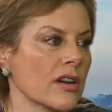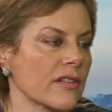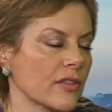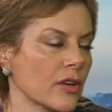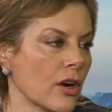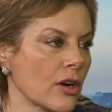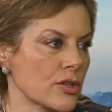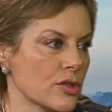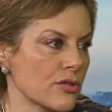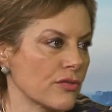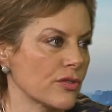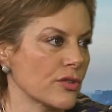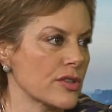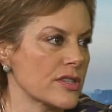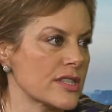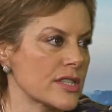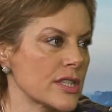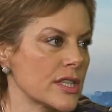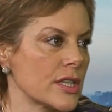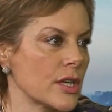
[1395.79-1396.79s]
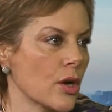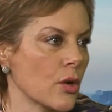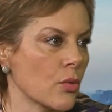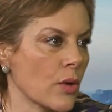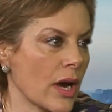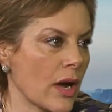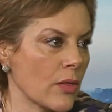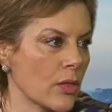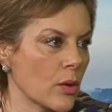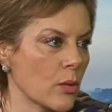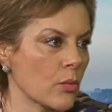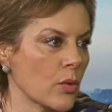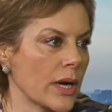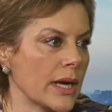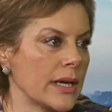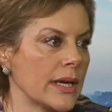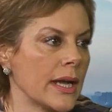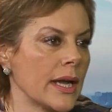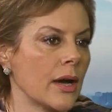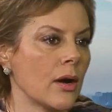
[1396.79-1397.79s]
of controversy around them
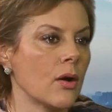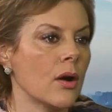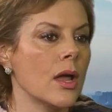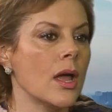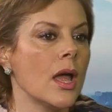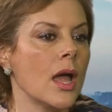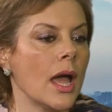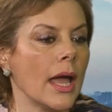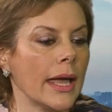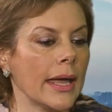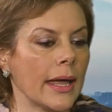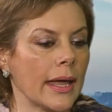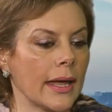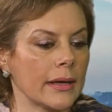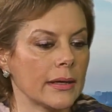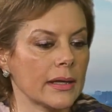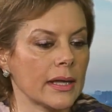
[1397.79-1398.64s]
right now, and